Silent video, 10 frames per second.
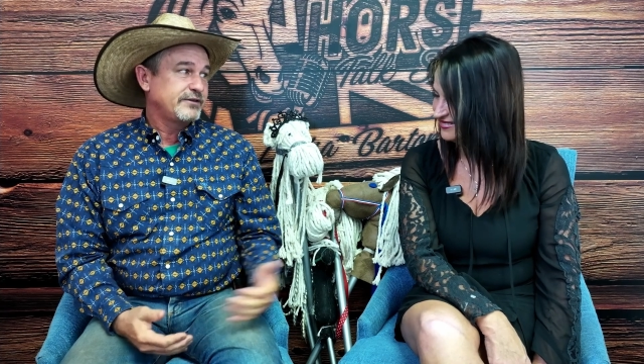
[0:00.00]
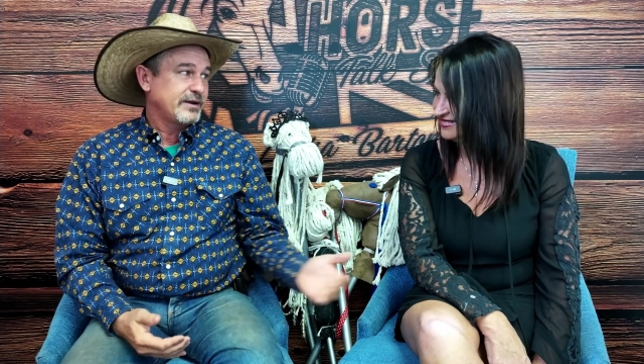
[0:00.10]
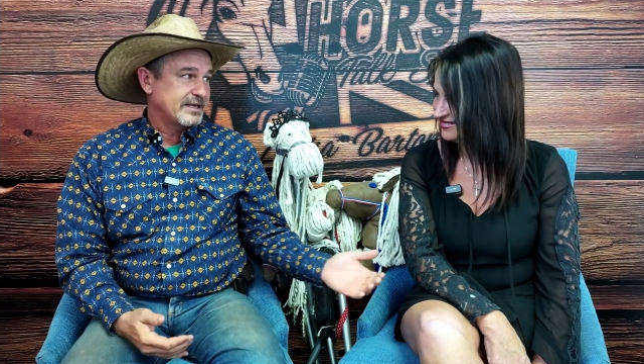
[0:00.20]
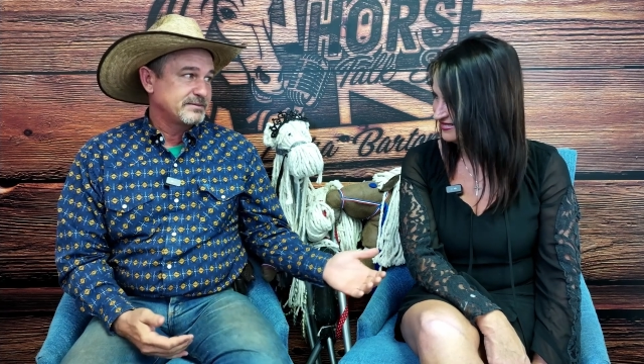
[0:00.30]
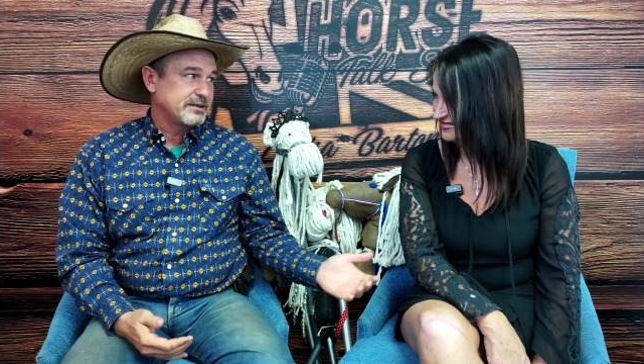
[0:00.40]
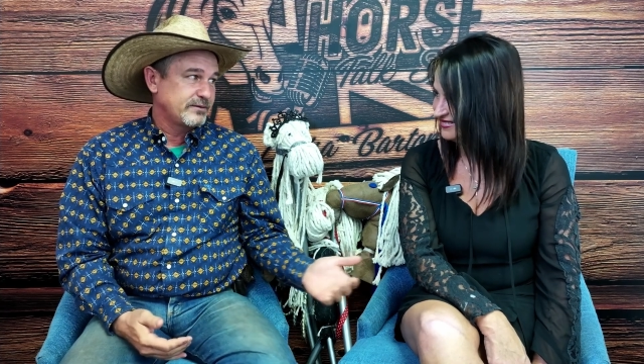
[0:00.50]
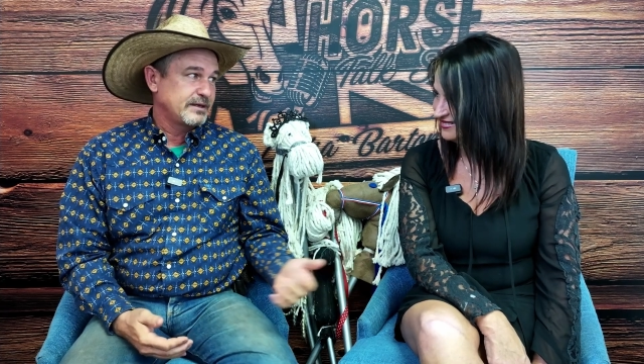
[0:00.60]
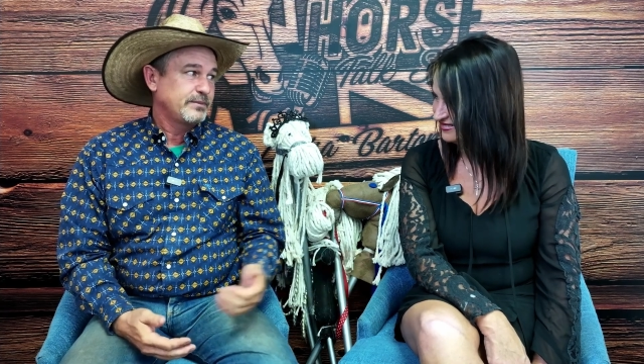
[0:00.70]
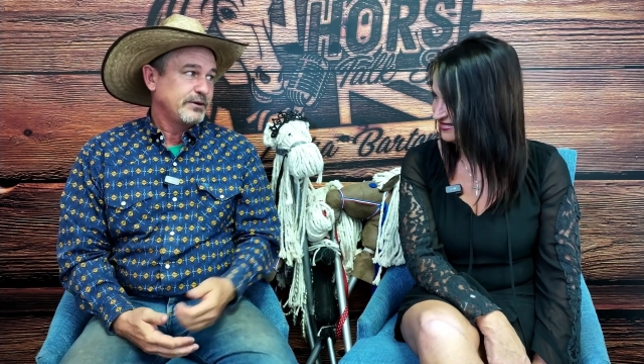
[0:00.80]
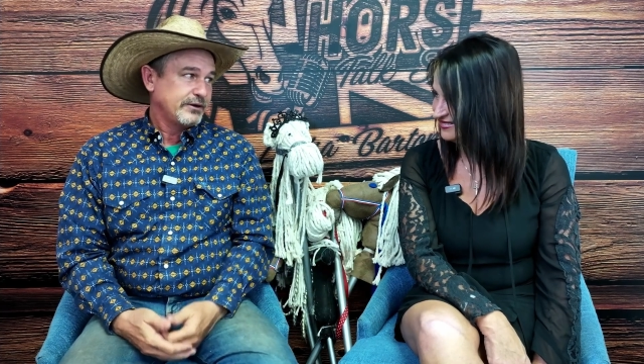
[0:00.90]
asked me to read a
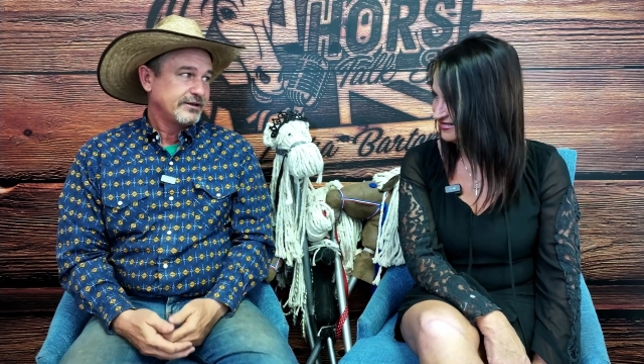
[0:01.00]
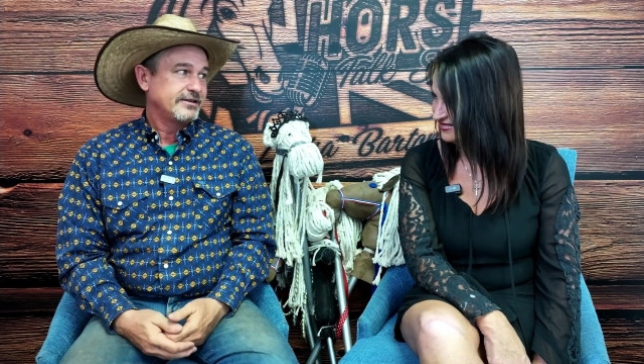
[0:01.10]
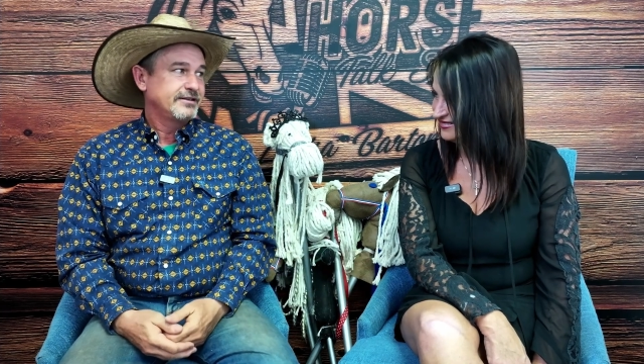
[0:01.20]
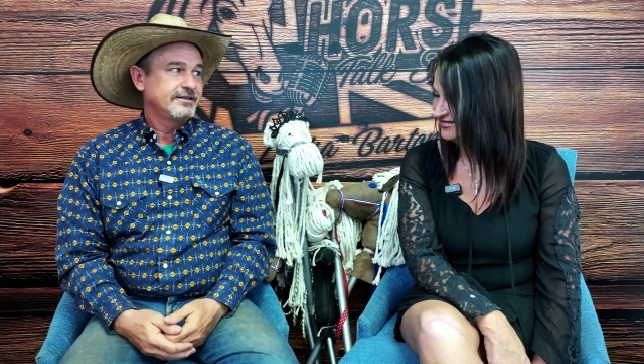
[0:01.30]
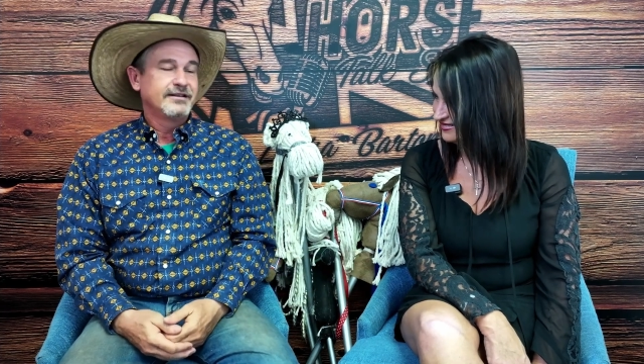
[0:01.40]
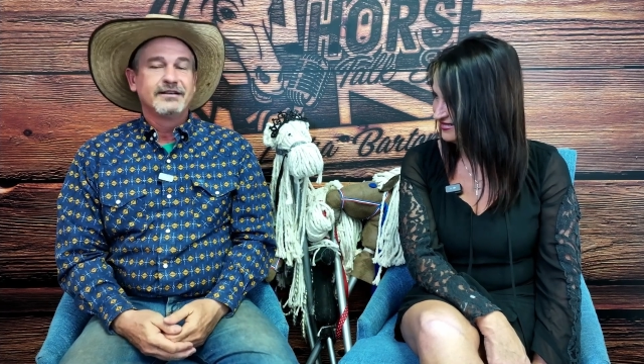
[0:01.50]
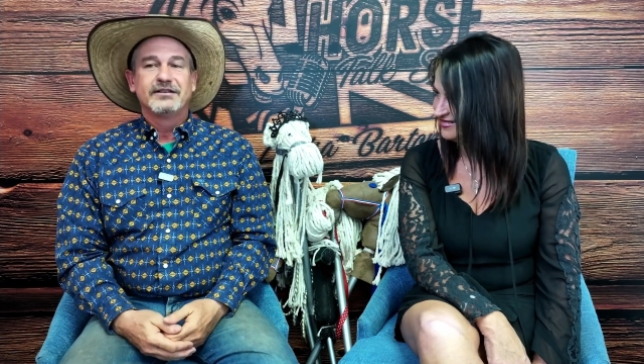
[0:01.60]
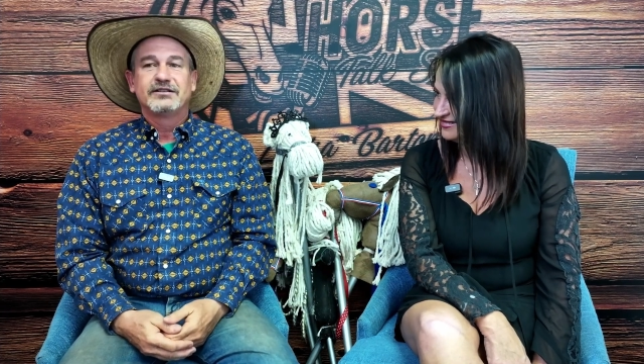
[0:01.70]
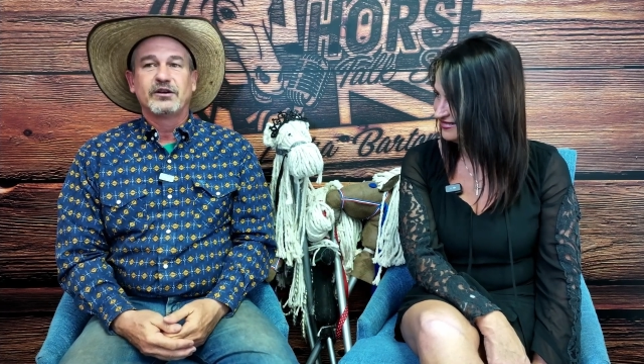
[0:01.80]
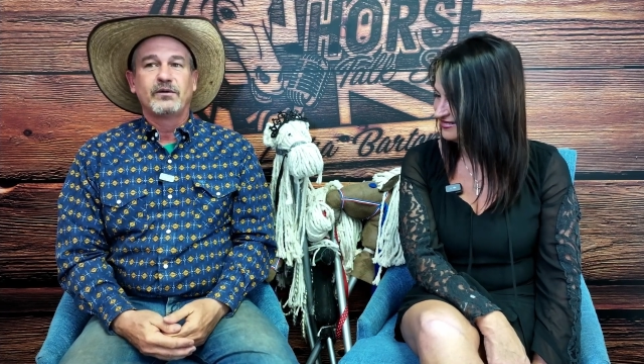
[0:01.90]
book.
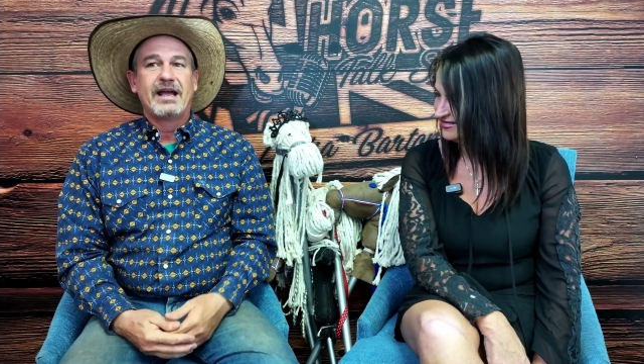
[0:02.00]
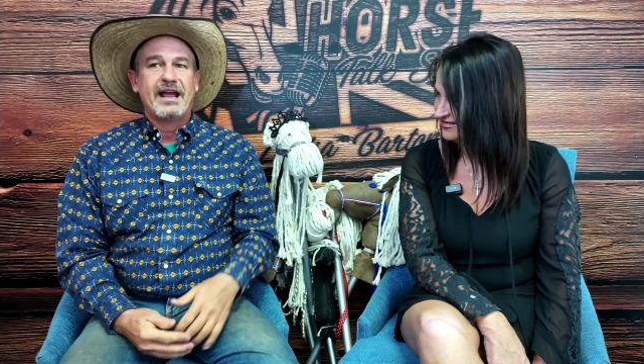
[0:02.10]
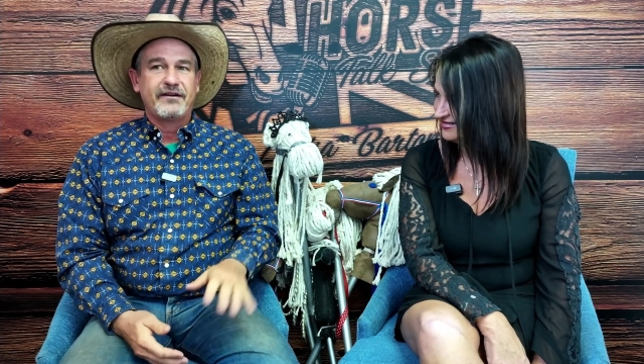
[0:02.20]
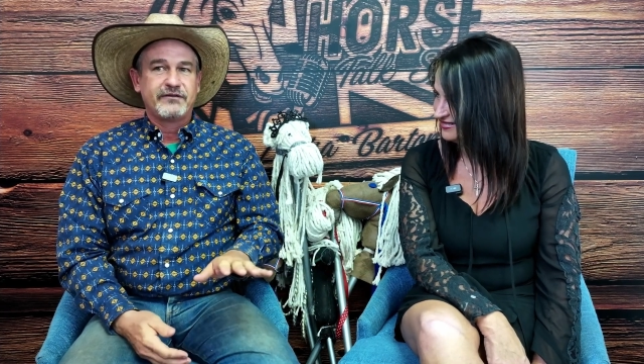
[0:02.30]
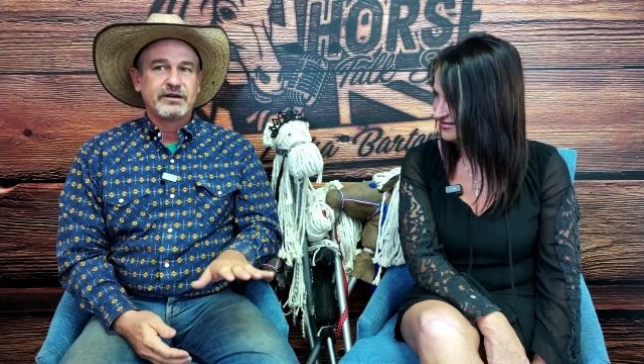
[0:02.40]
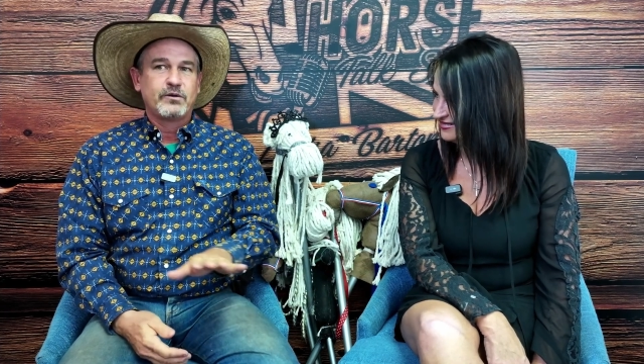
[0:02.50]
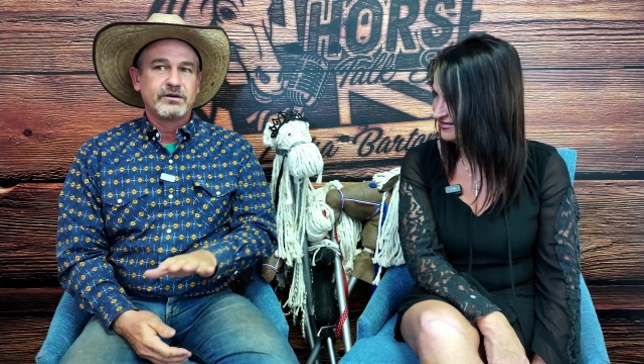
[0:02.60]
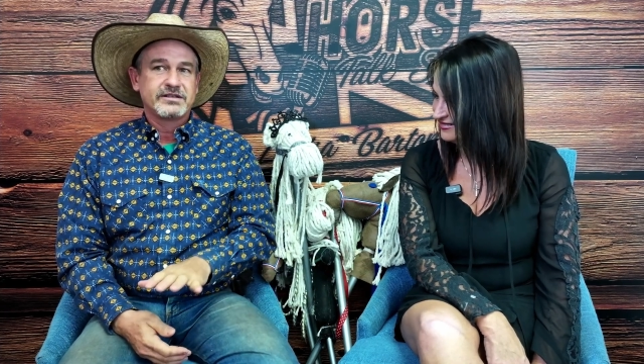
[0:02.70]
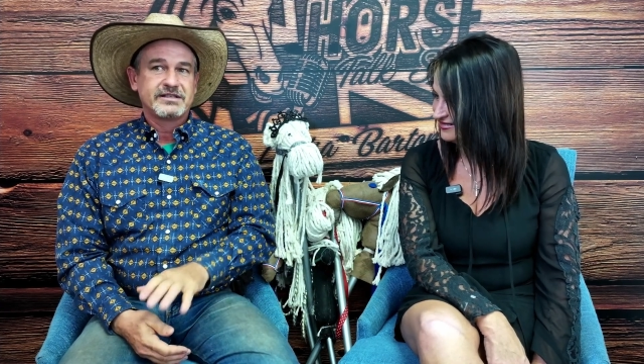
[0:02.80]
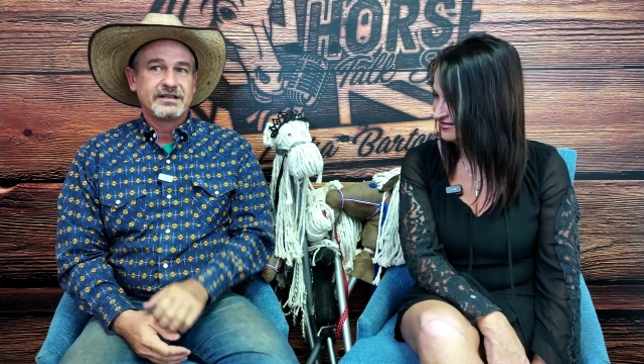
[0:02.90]
So every
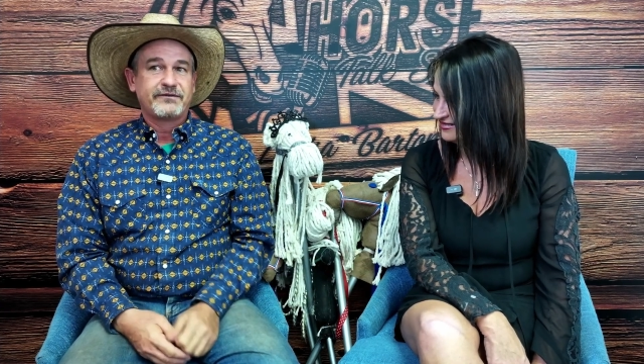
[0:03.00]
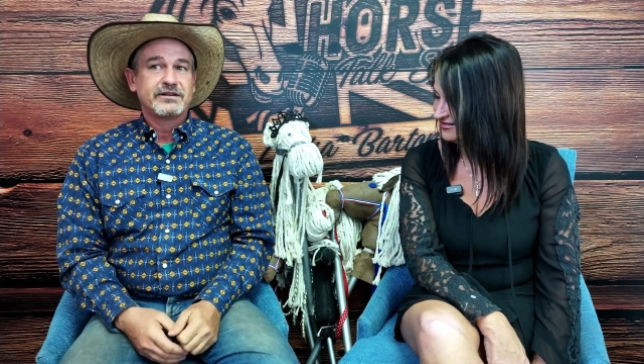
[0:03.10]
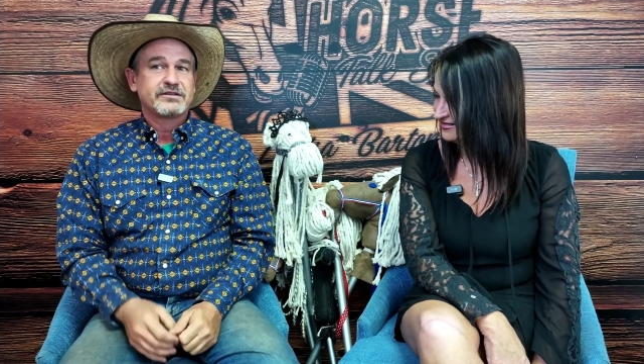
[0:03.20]
horse is different.